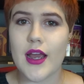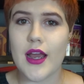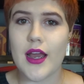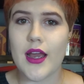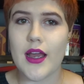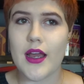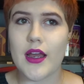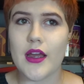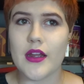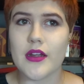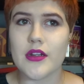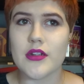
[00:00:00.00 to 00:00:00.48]

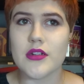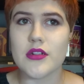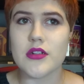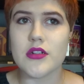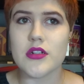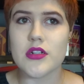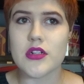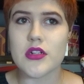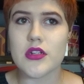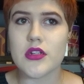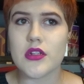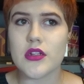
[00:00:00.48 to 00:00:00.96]

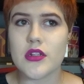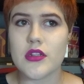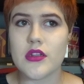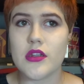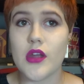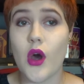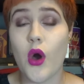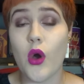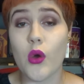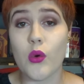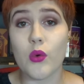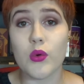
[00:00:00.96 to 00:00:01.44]
and the
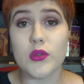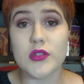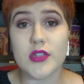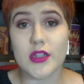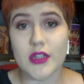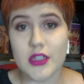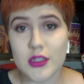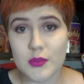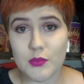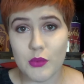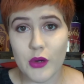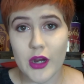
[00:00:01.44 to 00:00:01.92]
Hogwarts
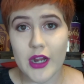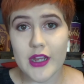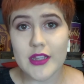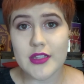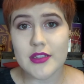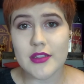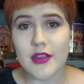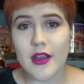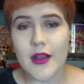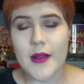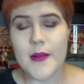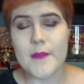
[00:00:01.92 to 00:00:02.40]
Express.